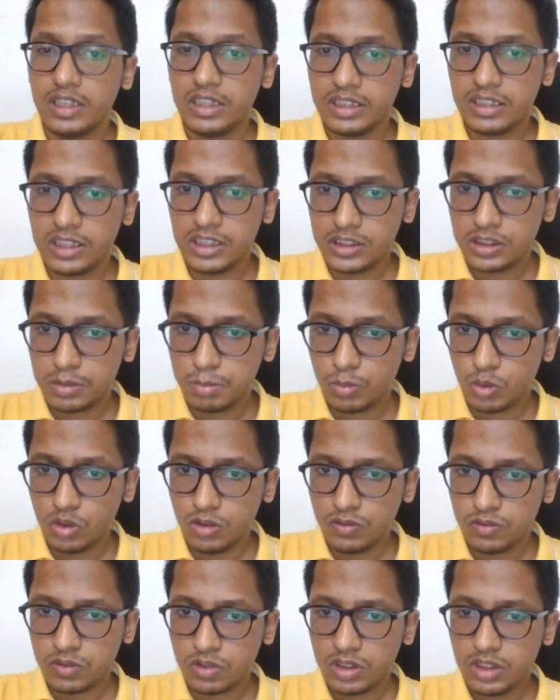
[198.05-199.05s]
This
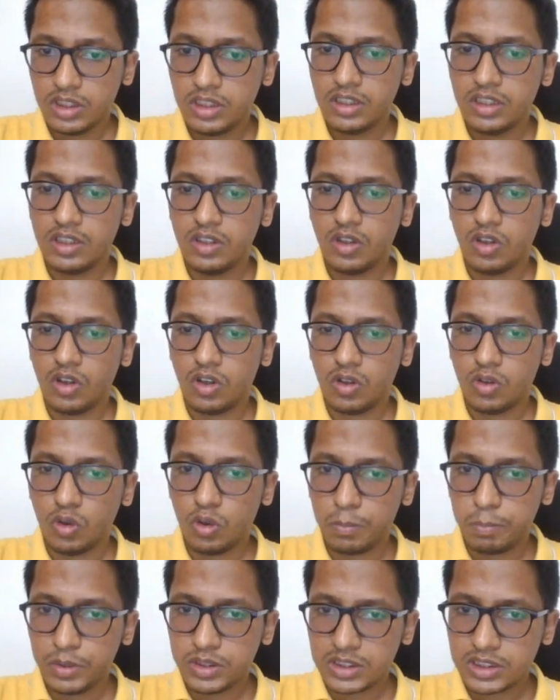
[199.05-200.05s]
move
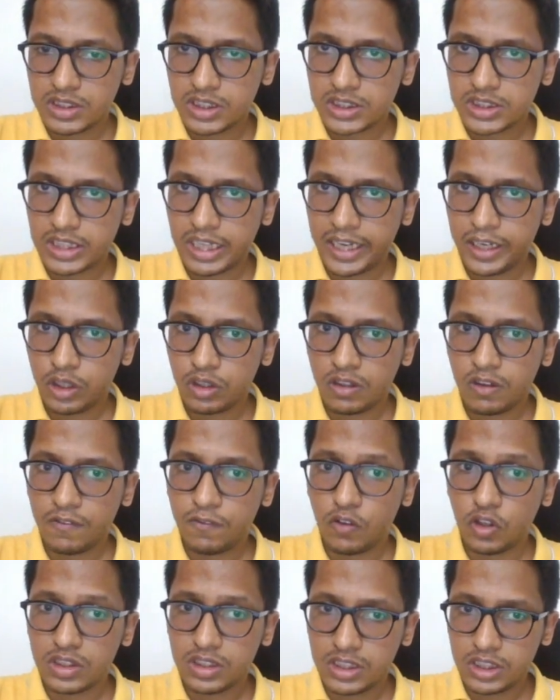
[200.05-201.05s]
opens this diagonal
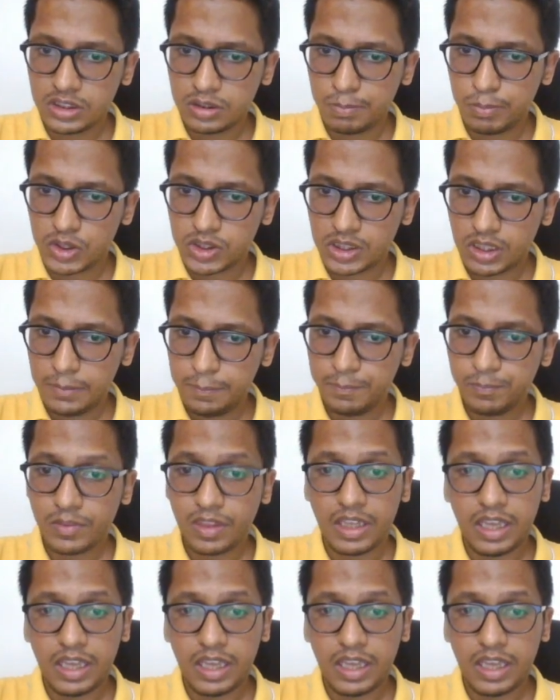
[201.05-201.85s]
for this bishop